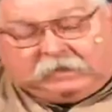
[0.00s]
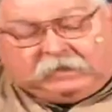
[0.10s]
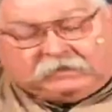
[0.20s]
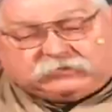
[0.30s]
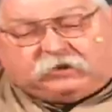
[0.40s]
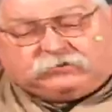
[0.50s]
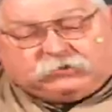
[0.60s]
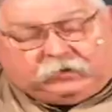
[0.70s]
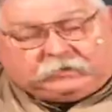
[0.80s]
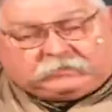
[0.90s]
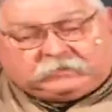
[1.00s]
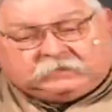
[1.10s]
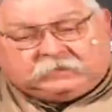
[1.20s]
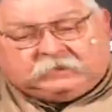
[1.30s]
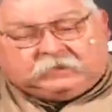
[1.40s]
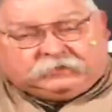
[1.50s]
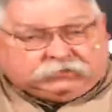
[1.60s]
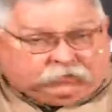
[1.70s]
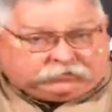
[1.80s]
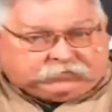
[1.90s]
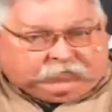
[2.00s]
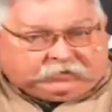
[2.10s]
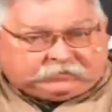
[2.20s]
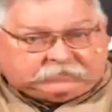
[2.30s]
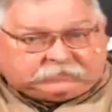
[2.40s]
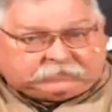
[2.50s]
it's our choice. It's your choice.